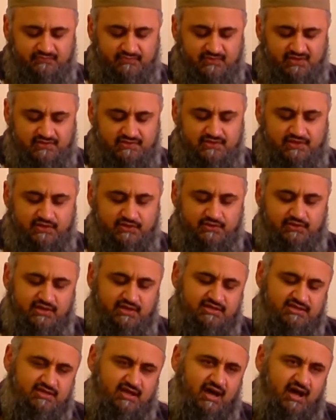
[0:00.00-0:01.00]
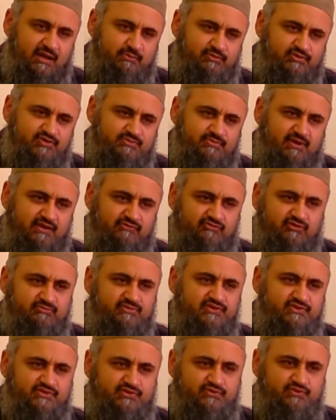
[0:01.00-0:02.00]
So time was made from
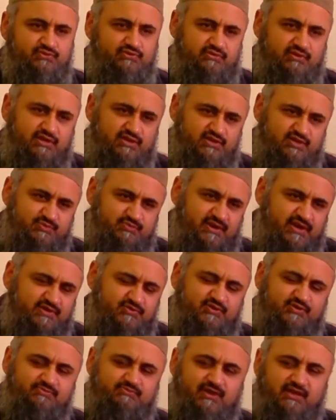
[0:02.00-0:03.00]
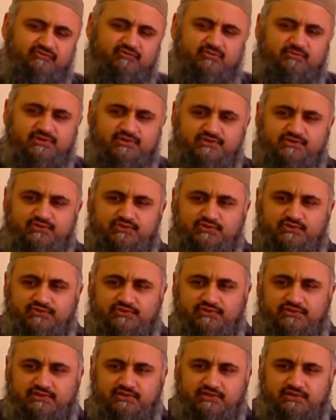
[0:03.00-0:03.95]
his nur, space was made from his nur.